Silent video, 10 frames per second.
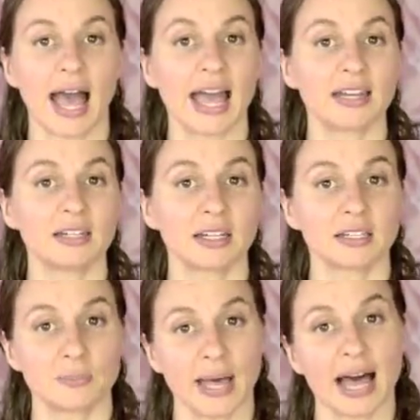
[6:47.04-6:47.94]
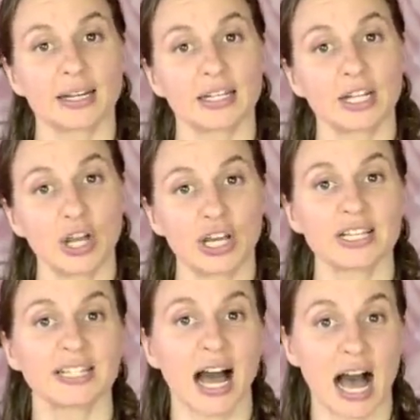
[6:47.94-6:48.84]
And it's about learning
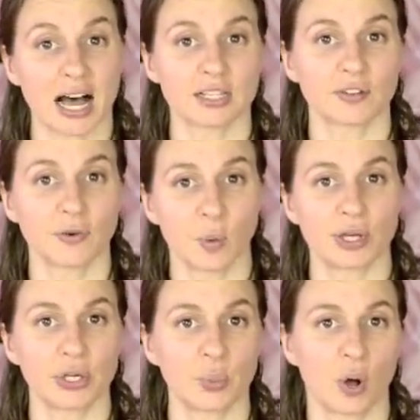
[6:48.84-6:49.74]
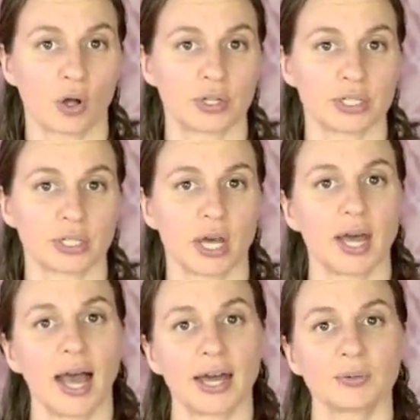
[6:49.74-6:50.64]
to ask for what you want
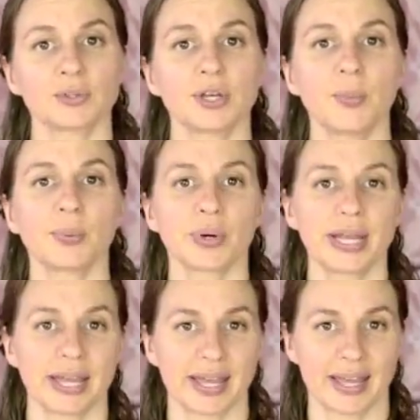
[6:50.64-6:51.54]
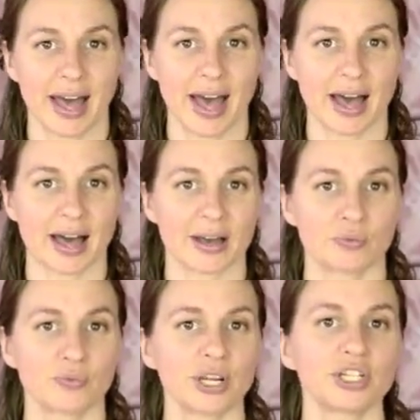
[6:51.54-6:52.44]
and also bringing a
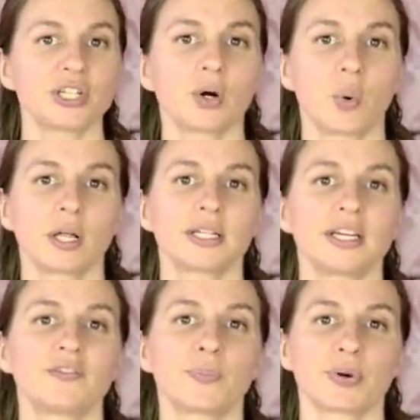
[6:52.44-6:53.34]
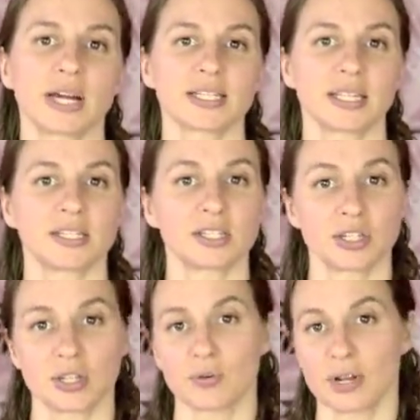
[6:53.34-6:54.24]
richer quality of presence
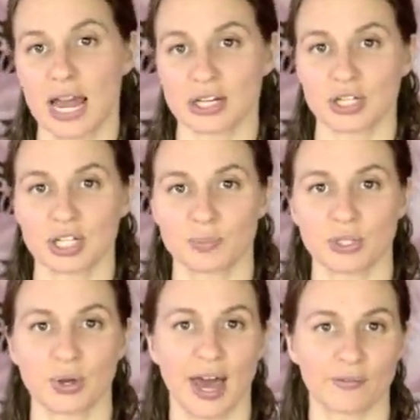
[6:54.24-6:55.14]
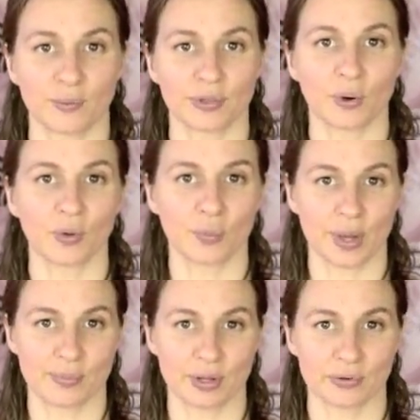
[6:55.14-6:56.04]
to the relationships you have with all the
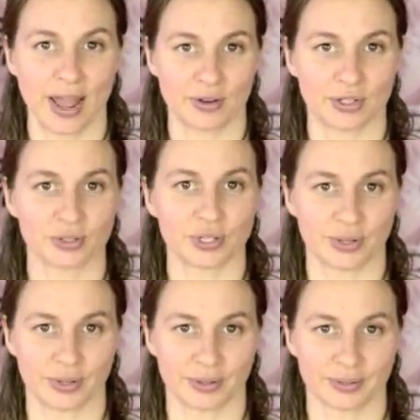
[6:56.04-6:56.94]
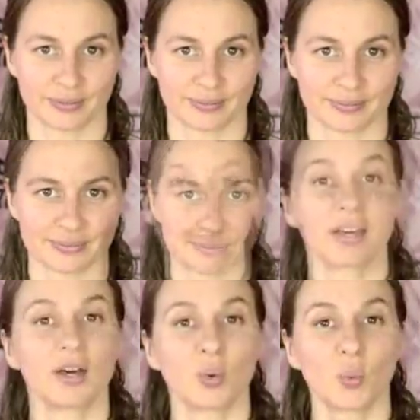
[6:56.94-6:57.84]
people around you too.
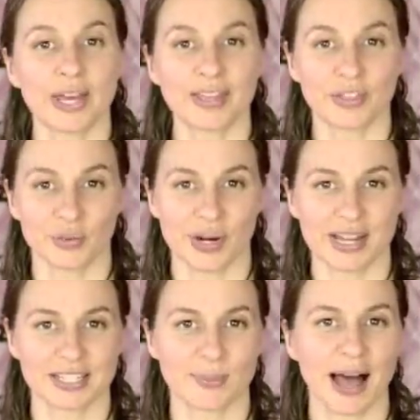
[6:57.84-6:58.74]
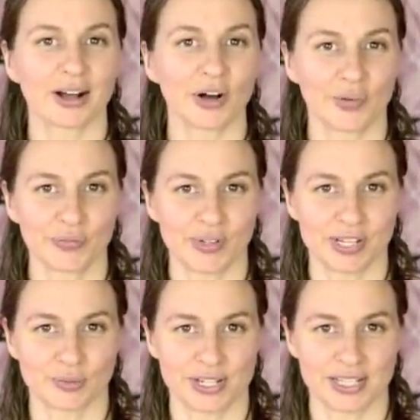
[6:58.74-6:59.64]
Week 3 is about
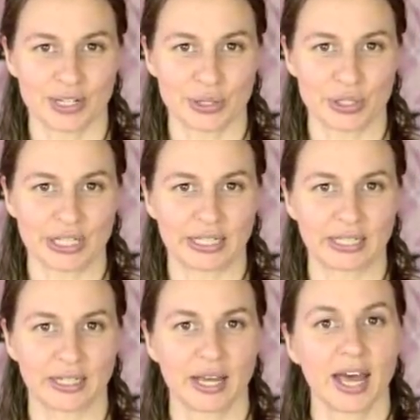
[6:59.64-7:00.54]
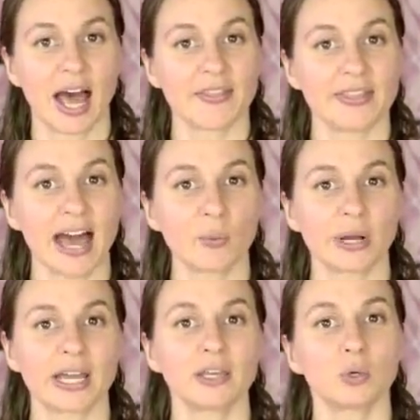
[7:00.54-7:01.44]
conflict resolution. And that
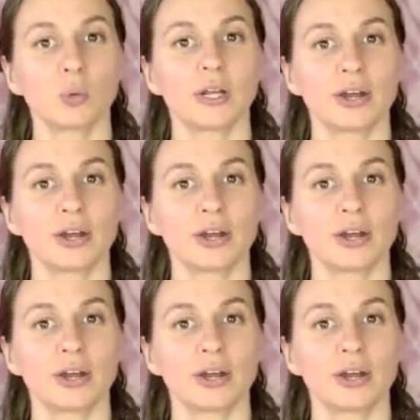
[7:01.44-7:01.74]
week you'll